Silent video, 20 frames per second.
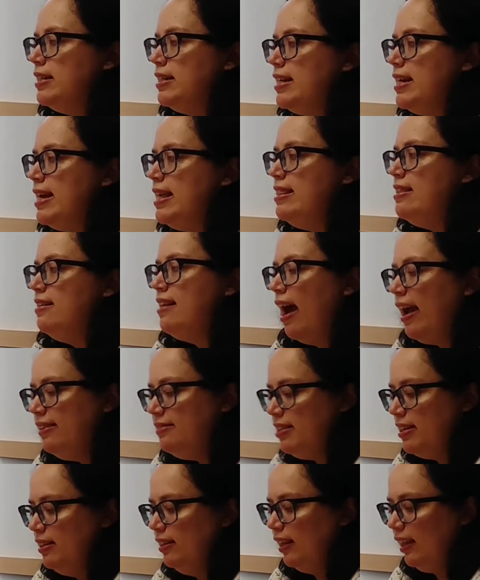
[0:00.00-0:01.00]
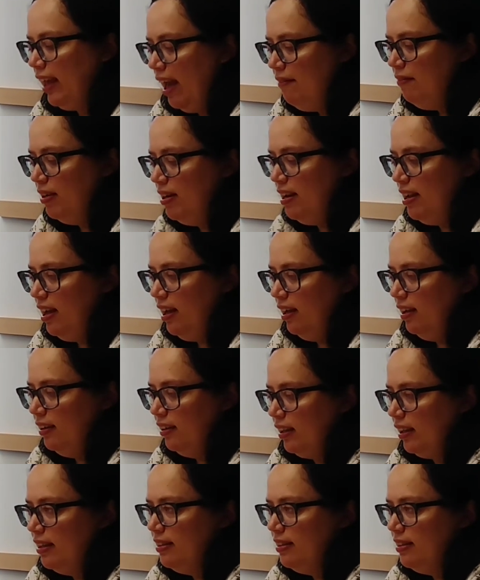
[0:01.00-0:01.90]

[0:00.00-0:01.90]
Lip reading: In the 1970s,